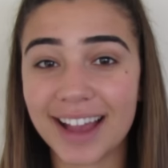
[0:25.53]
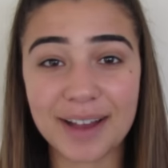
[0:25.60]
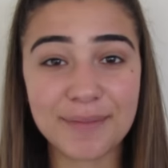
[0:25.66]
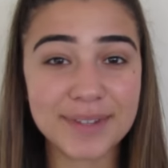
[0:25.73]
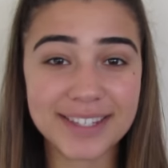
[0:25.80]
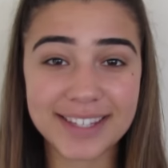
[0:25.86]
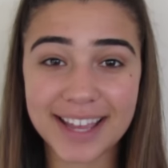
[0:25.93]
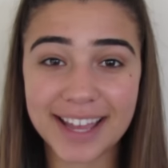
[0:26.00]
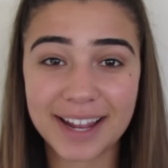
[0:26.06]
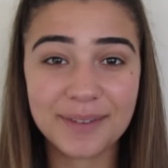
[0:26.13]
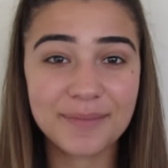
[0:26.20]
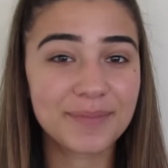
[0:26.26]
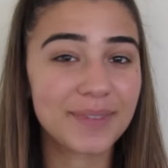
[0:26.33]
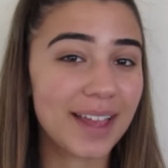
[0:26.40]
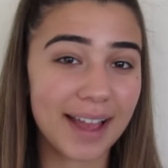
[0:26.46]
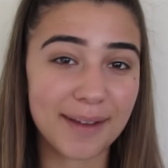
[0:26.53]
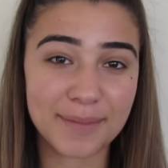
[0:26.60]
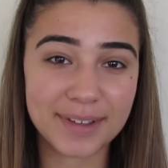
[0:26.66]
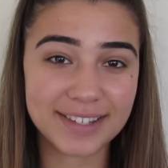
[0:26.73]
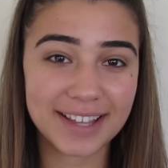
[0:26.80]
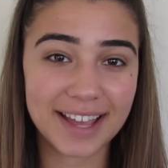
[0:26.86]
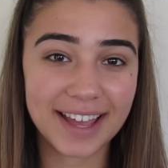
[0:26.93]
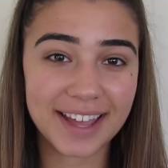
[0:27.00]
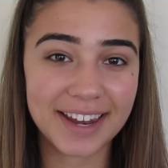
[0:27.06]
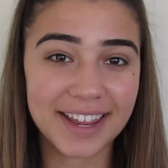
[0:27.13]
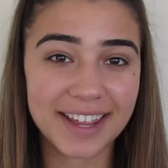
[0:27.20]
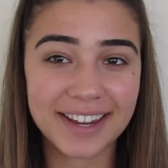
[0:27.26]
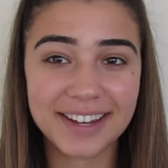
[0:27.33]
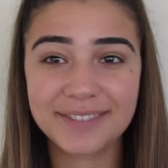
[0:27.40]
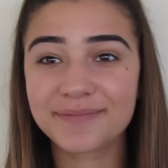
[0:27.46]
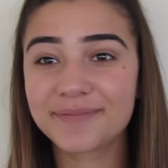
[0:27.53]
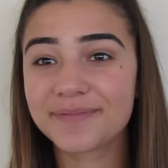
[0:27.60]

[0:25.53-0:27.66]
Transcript: I'm set, I'm excited.